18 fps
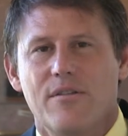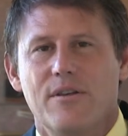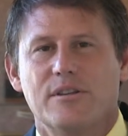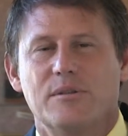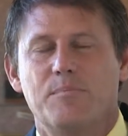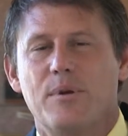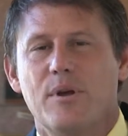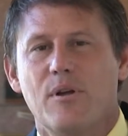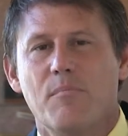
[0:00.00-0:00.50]

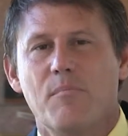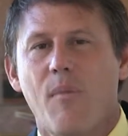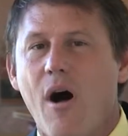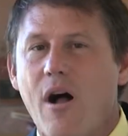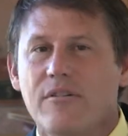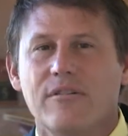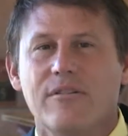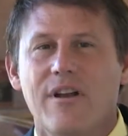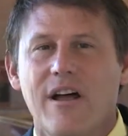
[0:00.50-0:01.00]
This bill
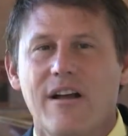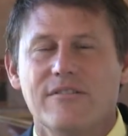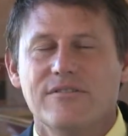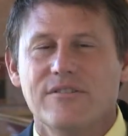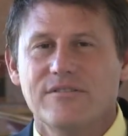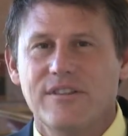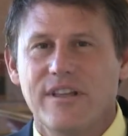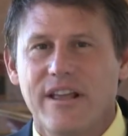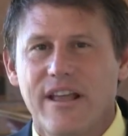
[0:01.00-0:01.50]

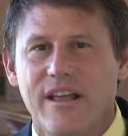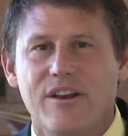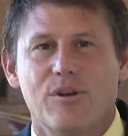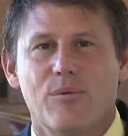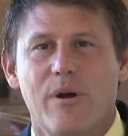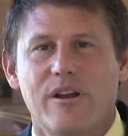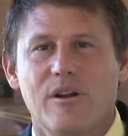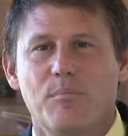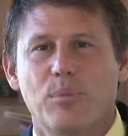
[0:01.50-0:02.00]
modernizes the
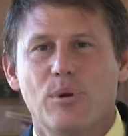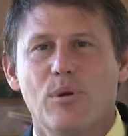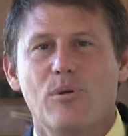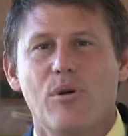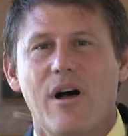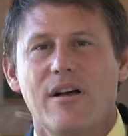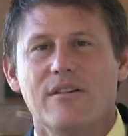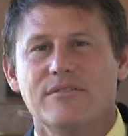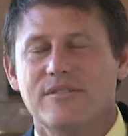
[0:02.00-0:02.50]
antiquated
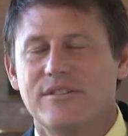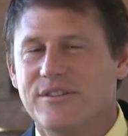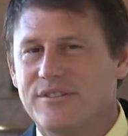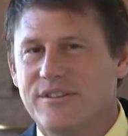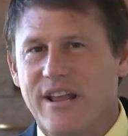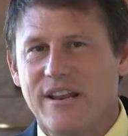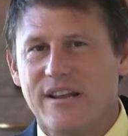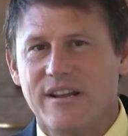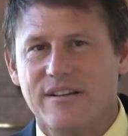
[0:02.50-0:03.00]
blue laws of
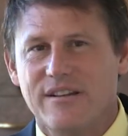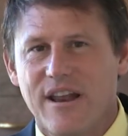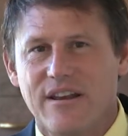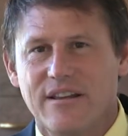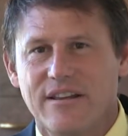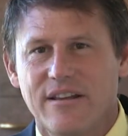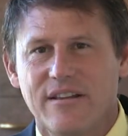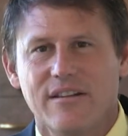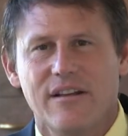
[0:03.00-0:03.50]
the state of
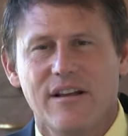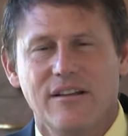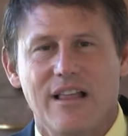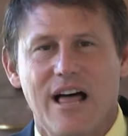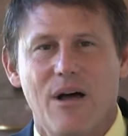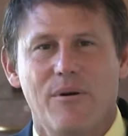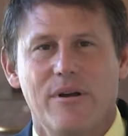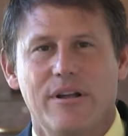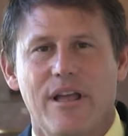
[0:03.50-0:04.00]
Connecticut,
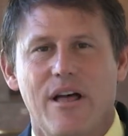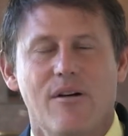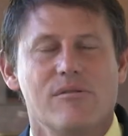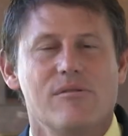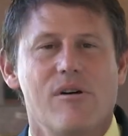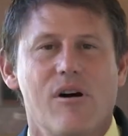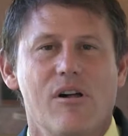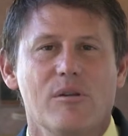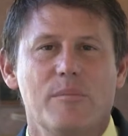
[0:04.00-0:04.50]
allowing
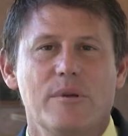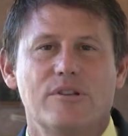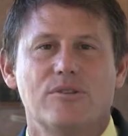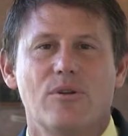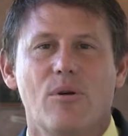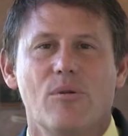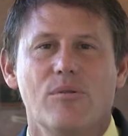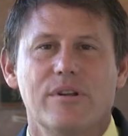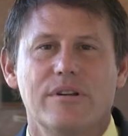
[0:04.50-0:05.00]
alcohol to be
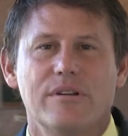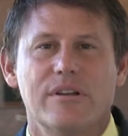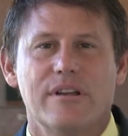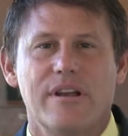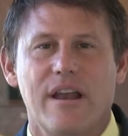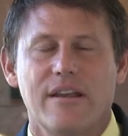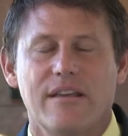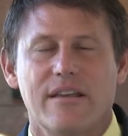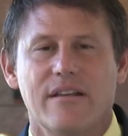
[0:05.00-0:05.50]
sold in
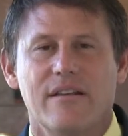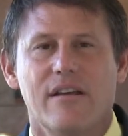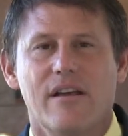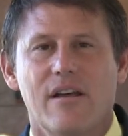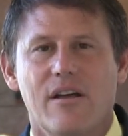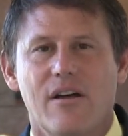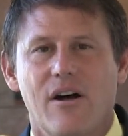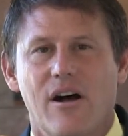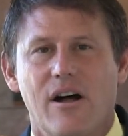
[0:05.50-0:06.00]
Connecticut
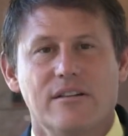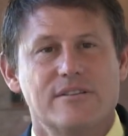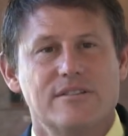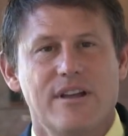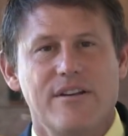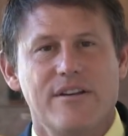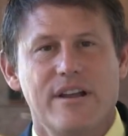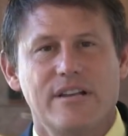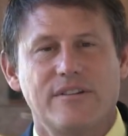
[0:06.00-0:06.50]

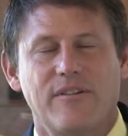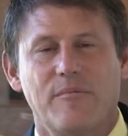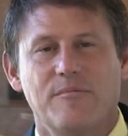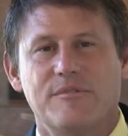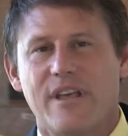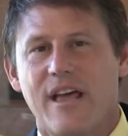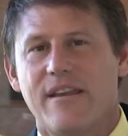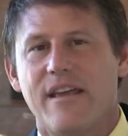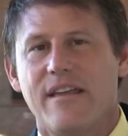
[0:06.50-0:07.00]
on Sundays
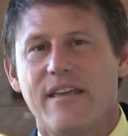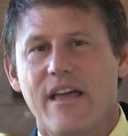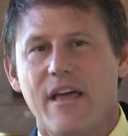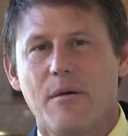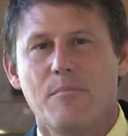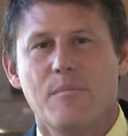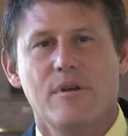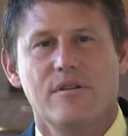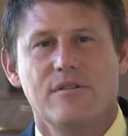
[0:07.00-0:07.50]
from 10
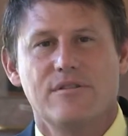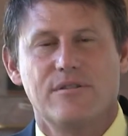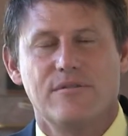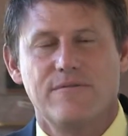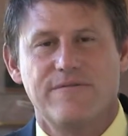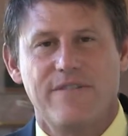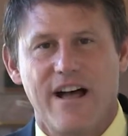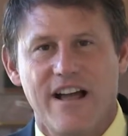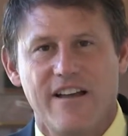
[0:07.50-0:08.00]
a.m.
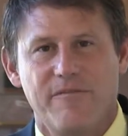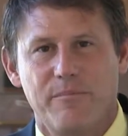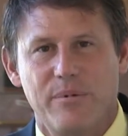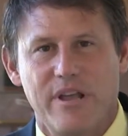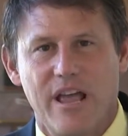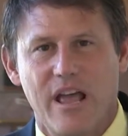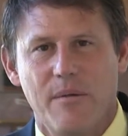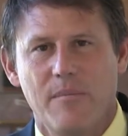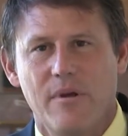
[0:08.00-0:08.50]
to 5
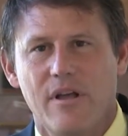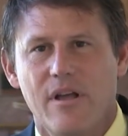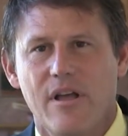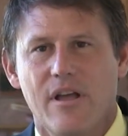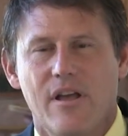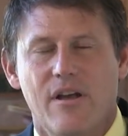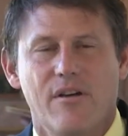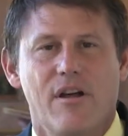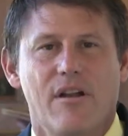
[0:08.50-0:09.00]
p.m.
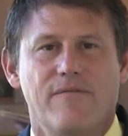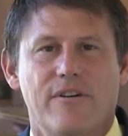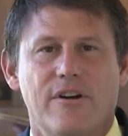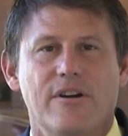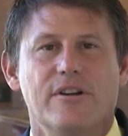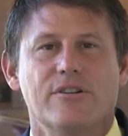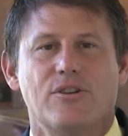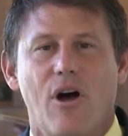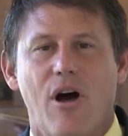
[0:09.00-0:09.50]
and on
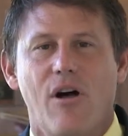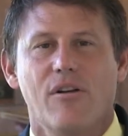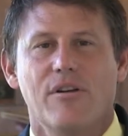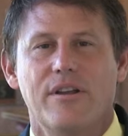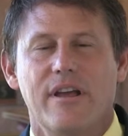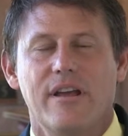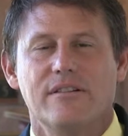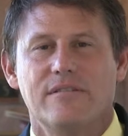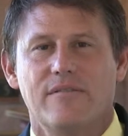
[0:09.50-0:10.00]
various
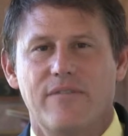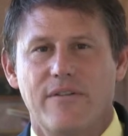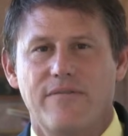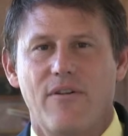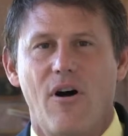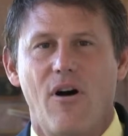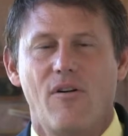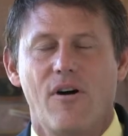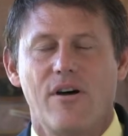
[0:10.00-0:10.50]
holidays if
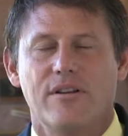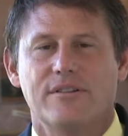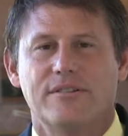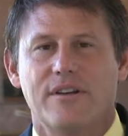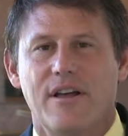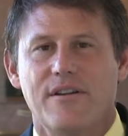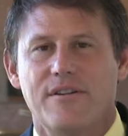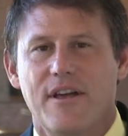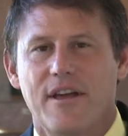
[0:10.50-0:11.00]
they fall on
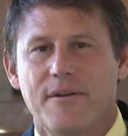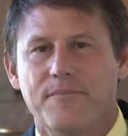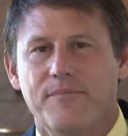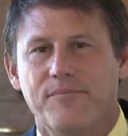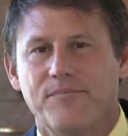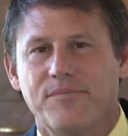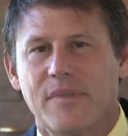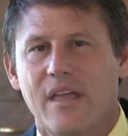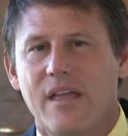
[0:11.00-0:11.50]
a Sunday.
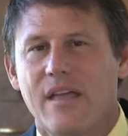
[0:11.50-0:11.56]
